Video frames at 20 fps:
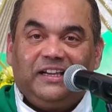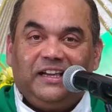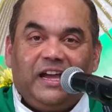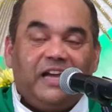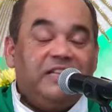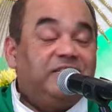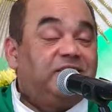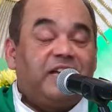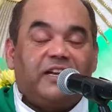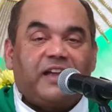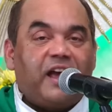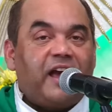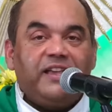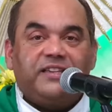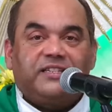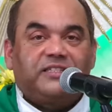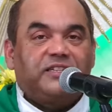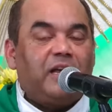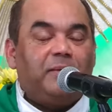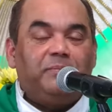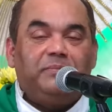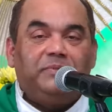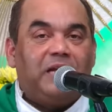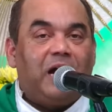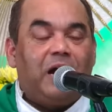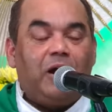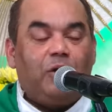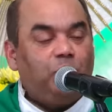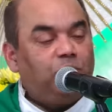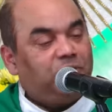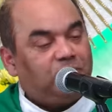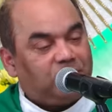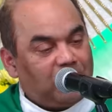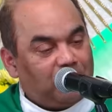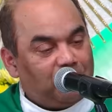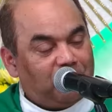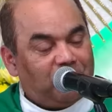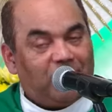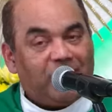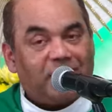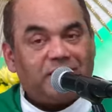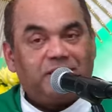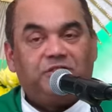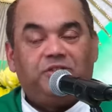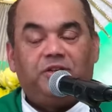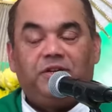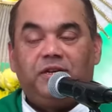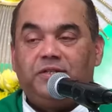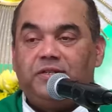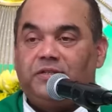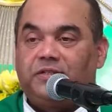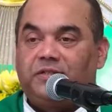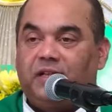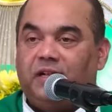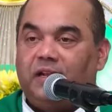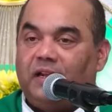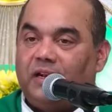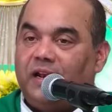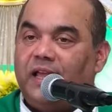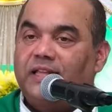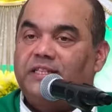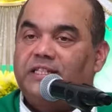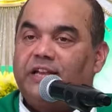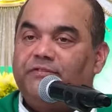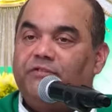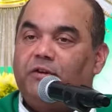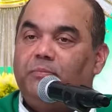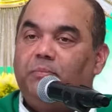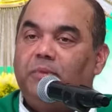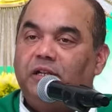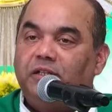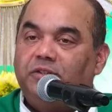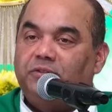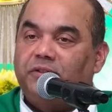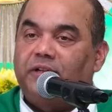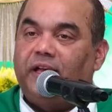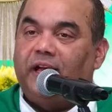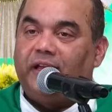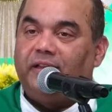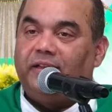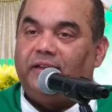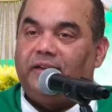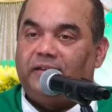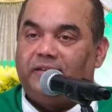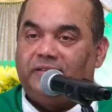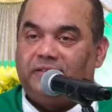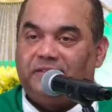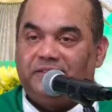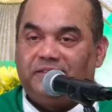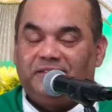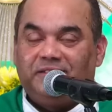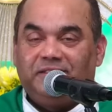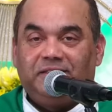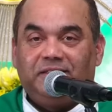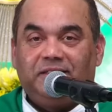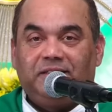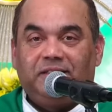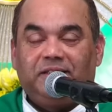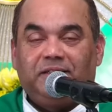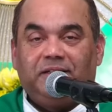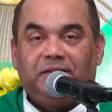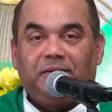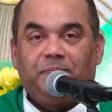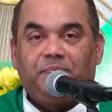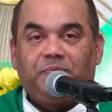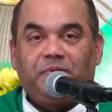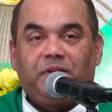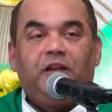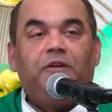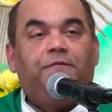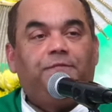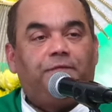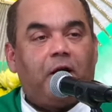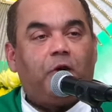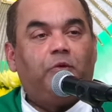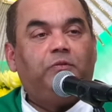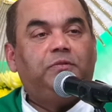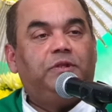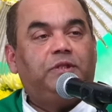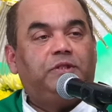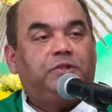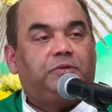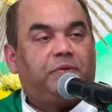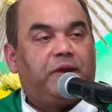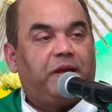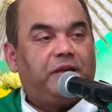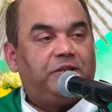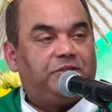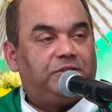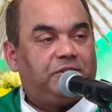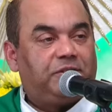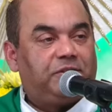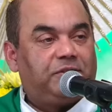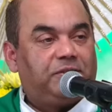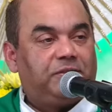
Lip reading: And Zacchaeus came down. "Come, let's have a meal together." He found the treasure.